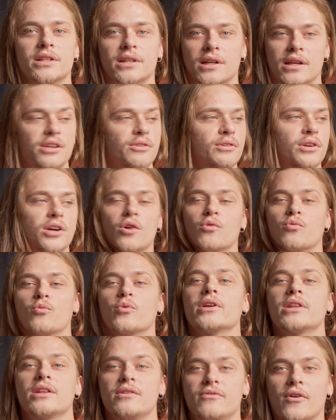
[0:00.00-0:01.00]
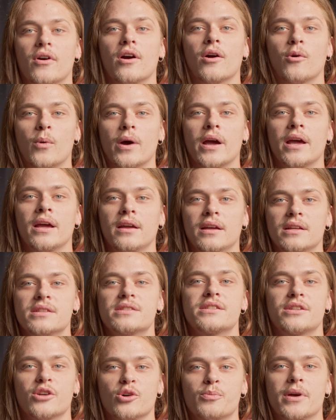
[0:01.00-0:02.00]
You can go really far away and
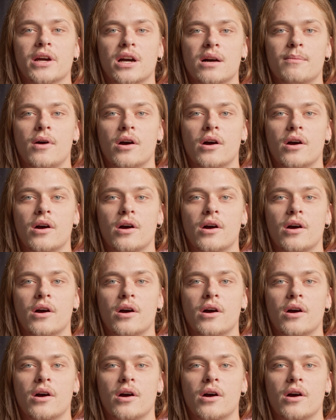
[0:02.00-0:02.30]
still pick up